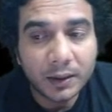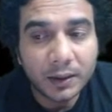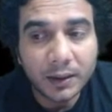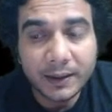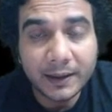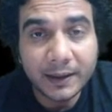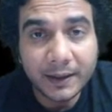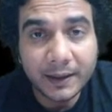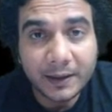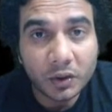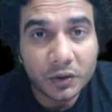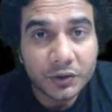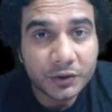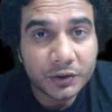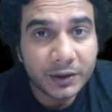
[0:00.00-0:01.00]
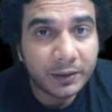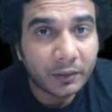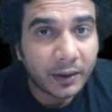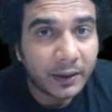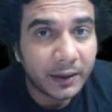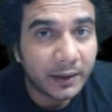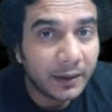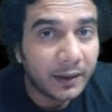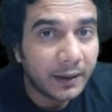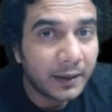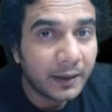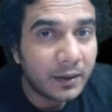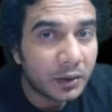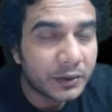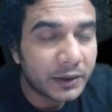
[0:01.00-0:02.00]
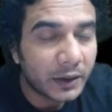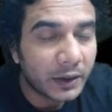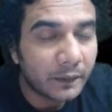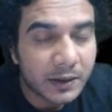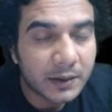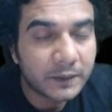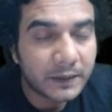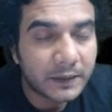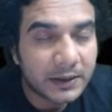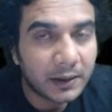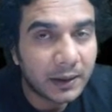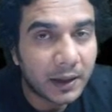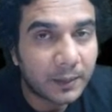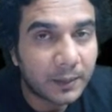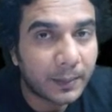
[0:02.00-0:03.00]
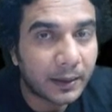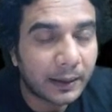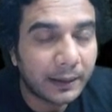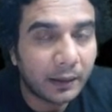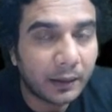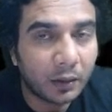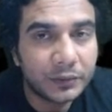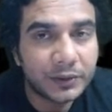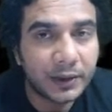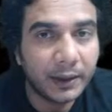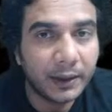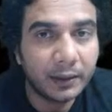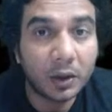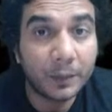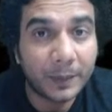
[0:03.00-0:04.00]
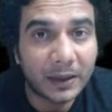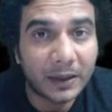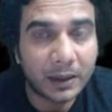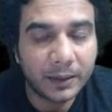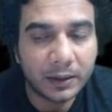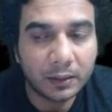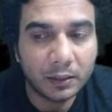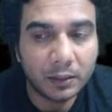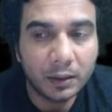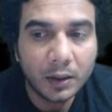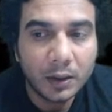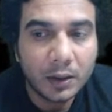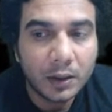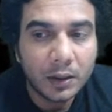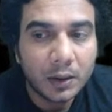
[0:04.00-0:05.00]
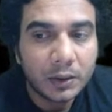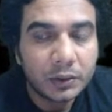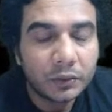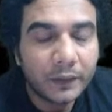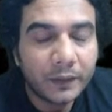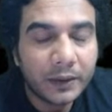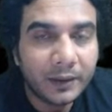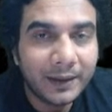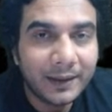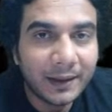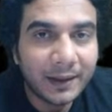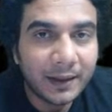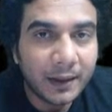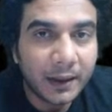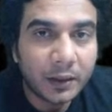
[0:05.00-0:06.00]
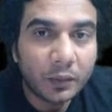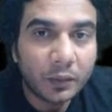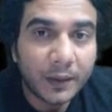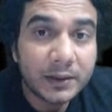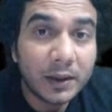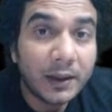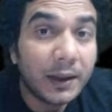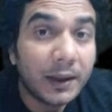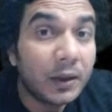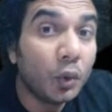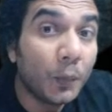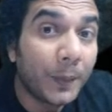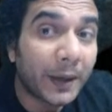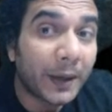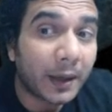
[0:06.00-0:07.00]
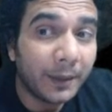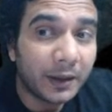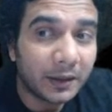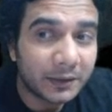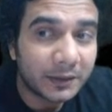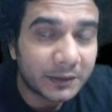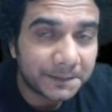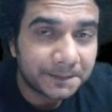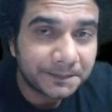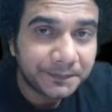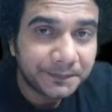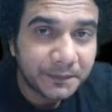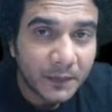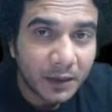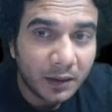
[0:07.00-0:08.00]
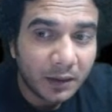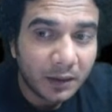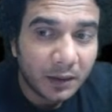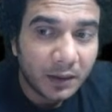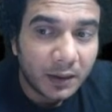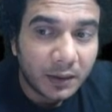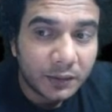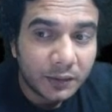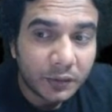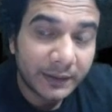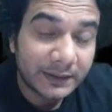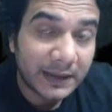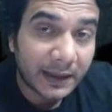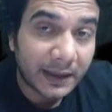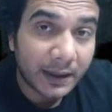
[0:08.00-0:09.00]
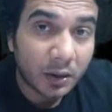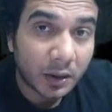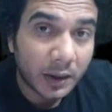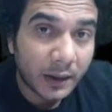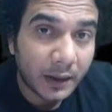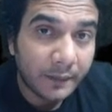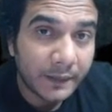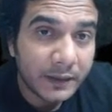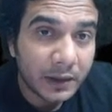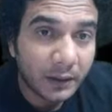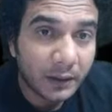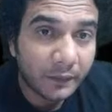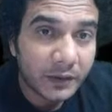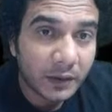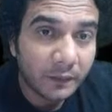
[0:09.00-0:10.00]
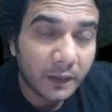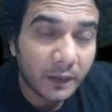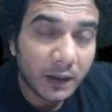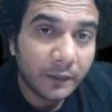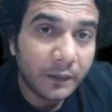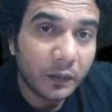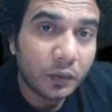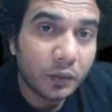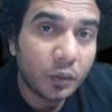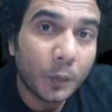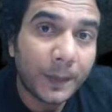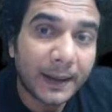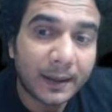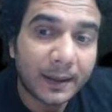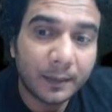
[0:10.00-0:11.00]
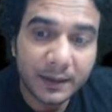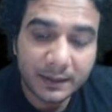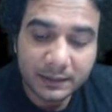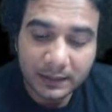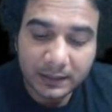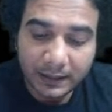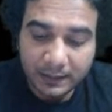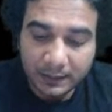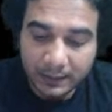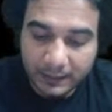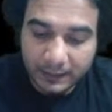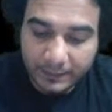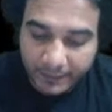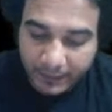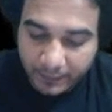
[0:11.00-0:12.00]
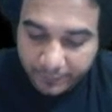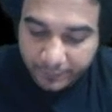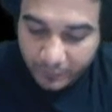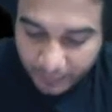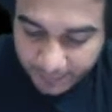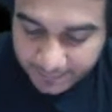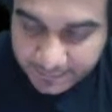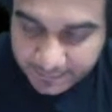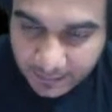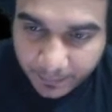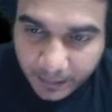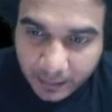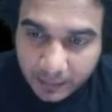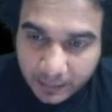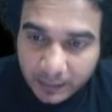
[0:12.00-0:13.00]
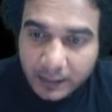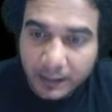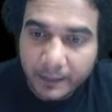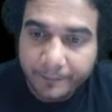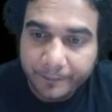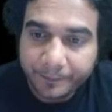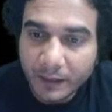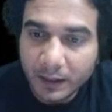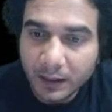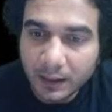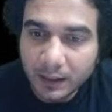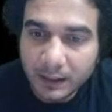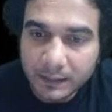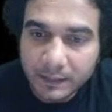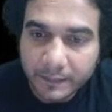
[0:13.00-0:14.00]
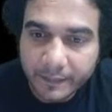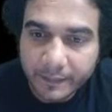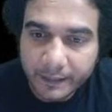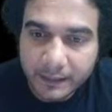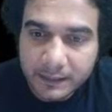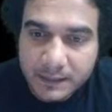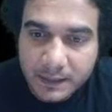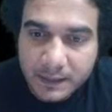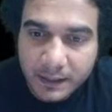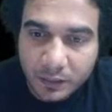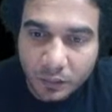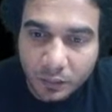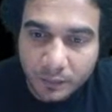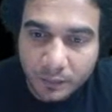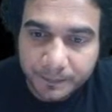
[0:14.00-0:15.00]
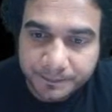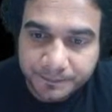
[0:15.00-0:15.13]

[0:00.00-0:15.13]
integrating constant, right? Integrating constant, which is basically arbitrary constant or parameter. So when you integrate it twice, you'll get two parameters. So a second order differential equation will give you two parameters. Like if I give you one example, like this, d2